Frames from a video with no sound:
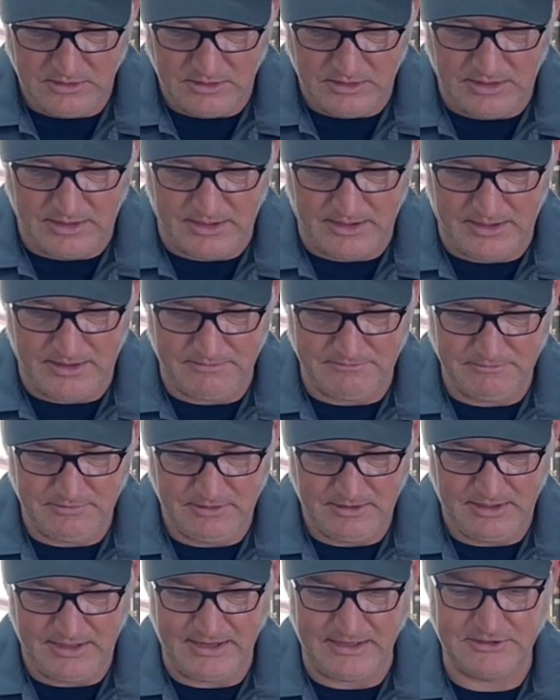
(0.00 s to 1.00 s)
a
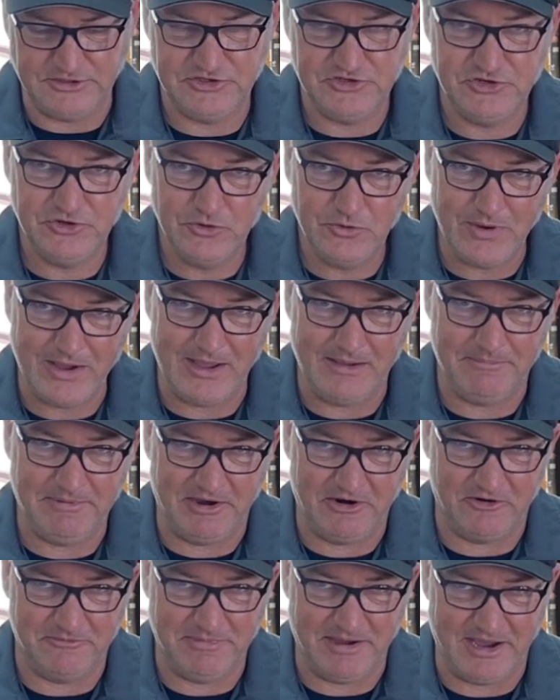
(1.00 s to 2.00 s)
2 amp
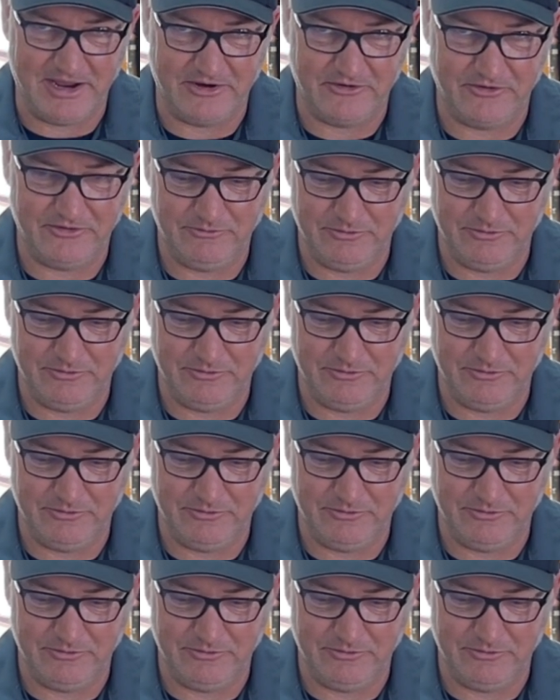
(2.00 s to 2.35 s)
hour battery,